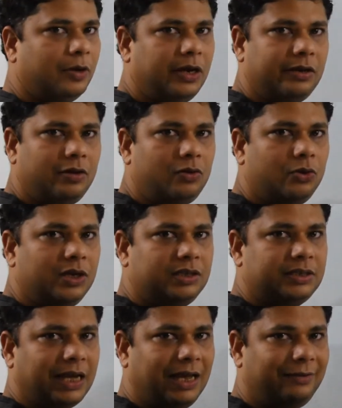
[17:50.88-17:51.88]
molecule
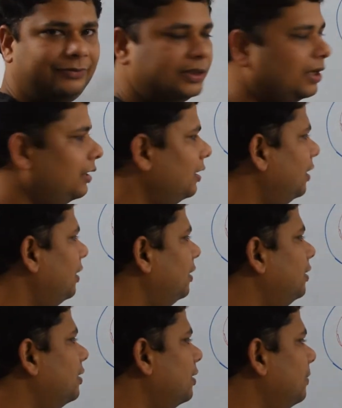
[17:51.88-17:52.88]
which helps
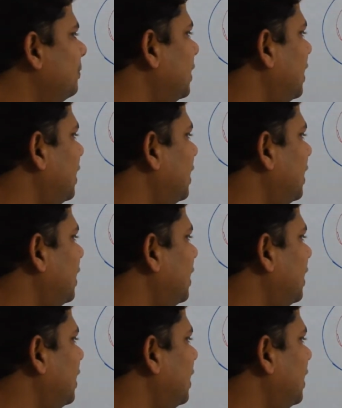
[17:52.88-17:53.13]
the